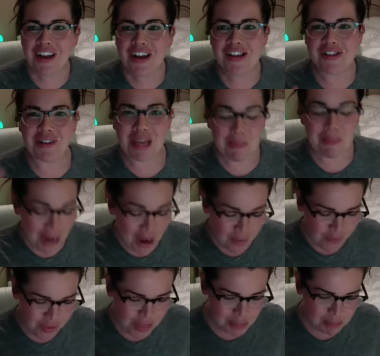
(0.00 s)
So keep an eye out
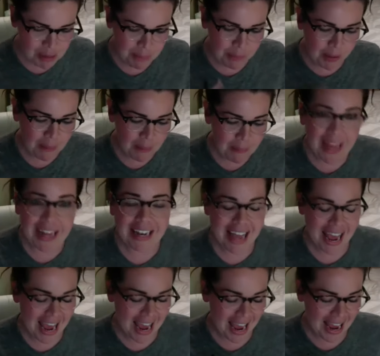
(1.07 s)
for these people Amanda
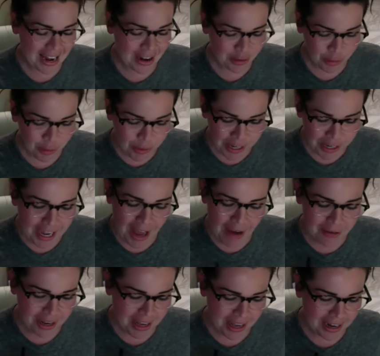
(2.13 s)
Hand, Lori
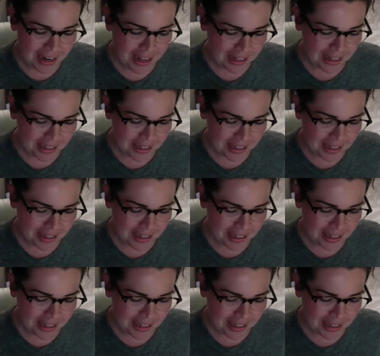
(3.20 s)
Gowden,